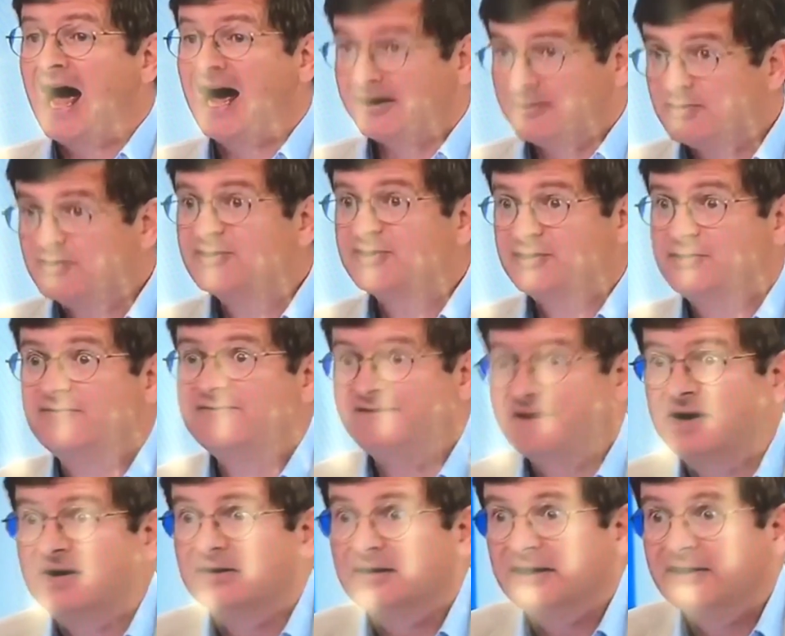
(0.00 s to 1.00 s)
animals do
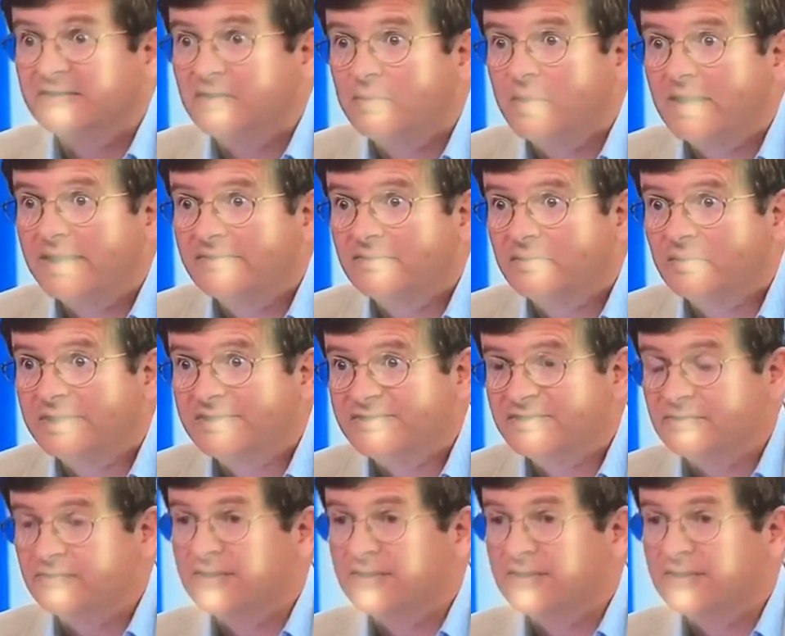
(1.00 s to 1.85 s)
feel in the way that we do.